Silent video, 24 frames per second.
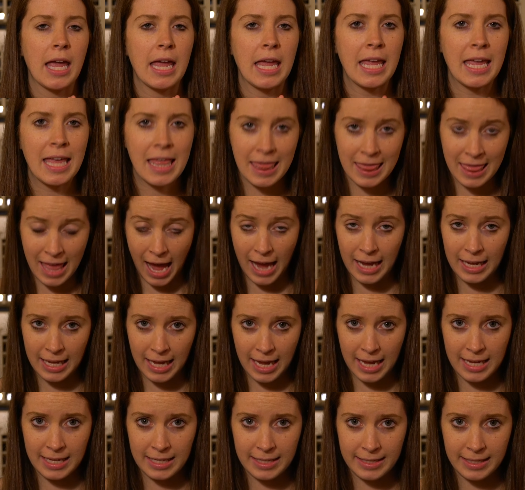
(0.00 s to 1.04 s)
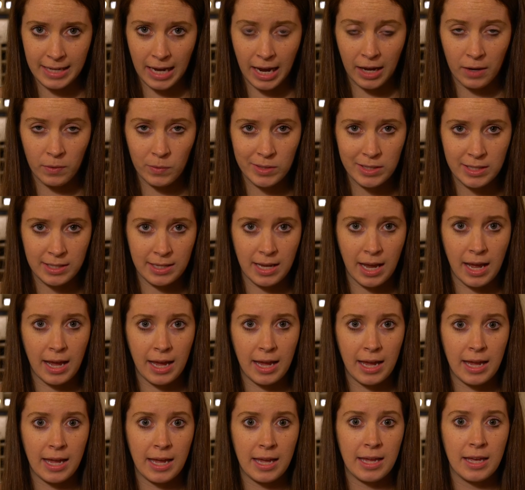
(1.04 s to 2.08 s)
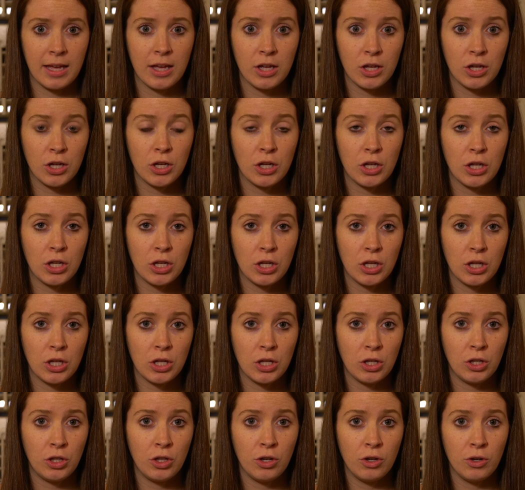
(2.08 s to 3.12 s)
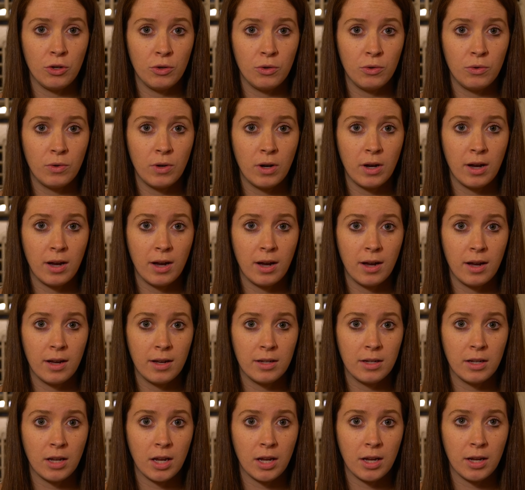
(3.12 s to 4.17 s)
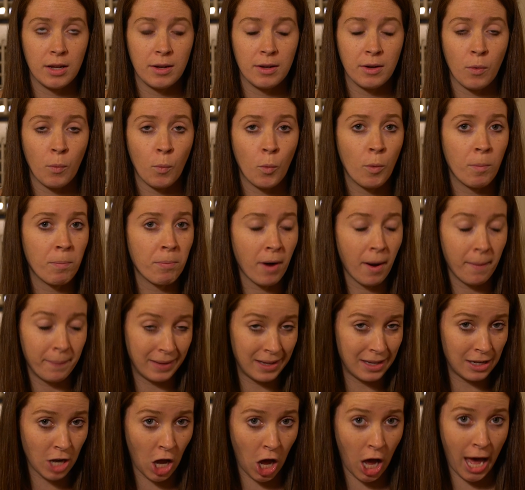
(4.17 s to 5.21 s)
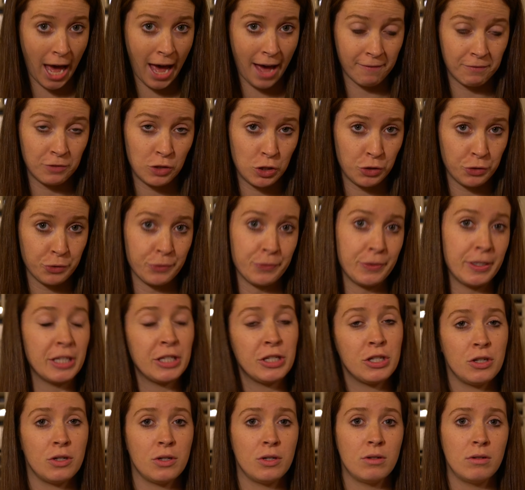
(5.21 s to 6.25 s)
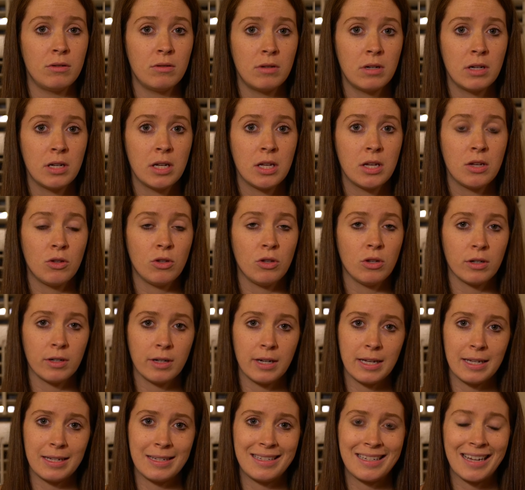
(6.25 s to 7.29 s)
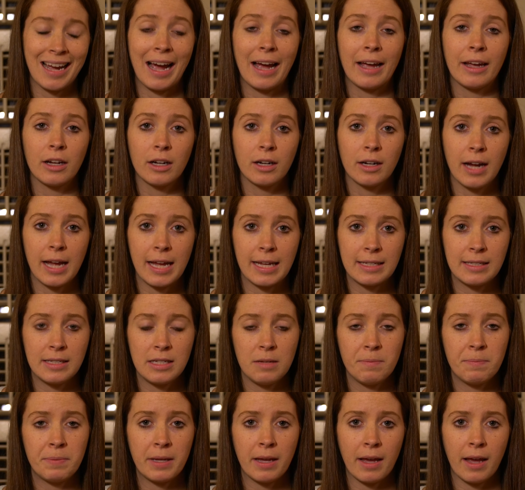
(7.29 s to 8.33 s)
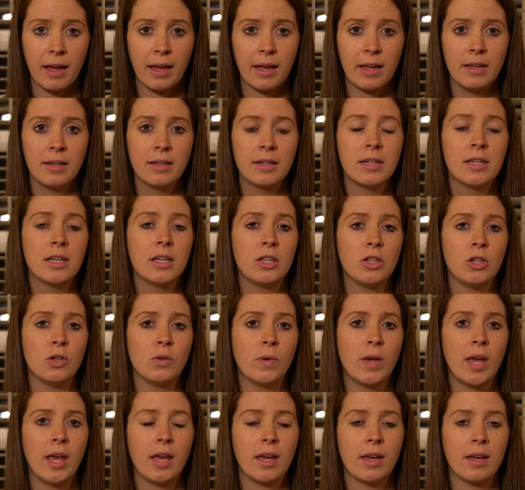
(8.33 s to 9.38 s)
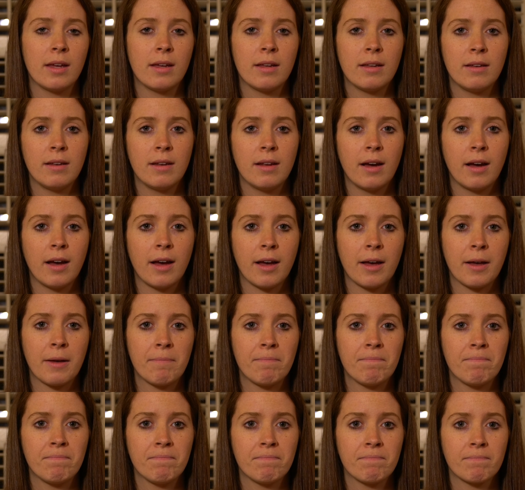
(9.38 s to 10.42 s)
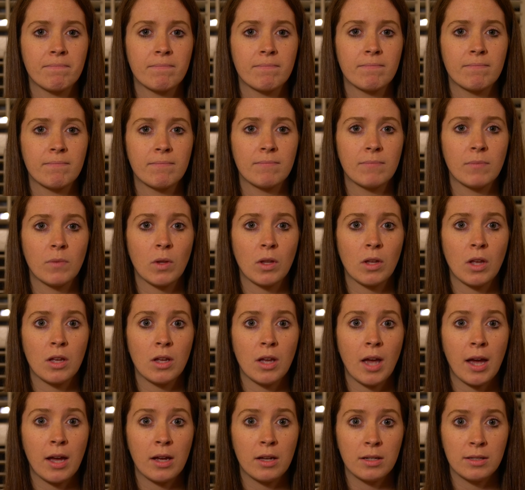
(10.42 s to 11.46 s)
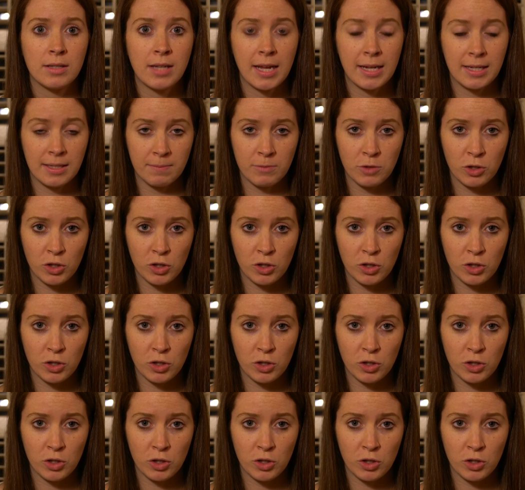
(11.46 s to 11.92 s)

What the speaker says: in that case, I would say you will probably not have to redo your entire edTPA. You can take some